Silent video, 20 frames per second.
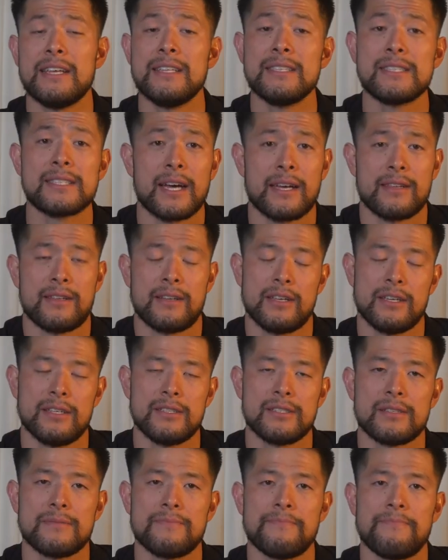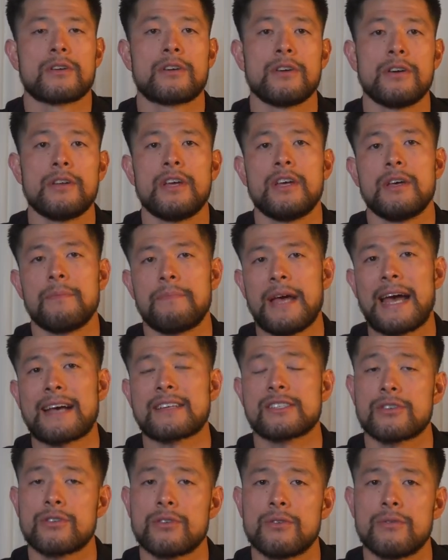inside the knees. Good hip
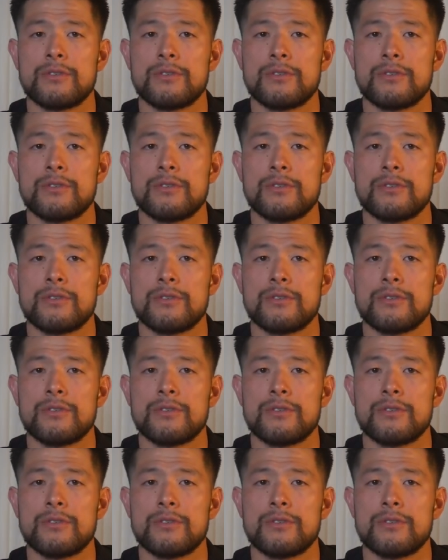external